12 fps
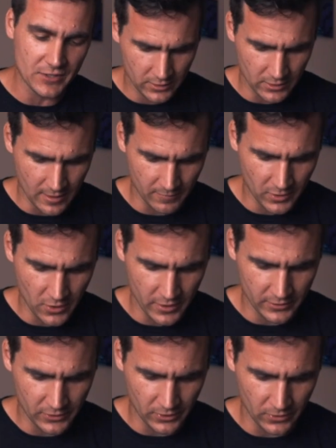So I'm
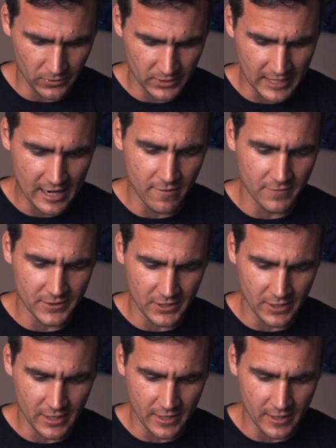going to slide over
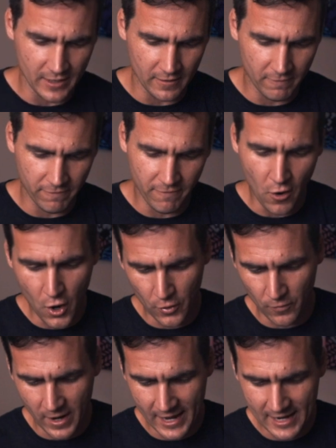to the
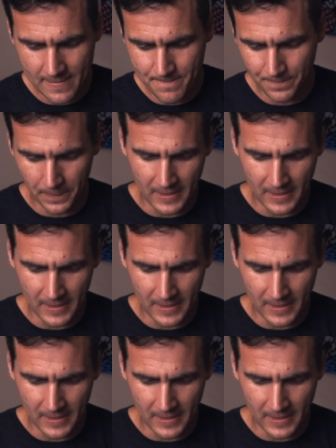far right,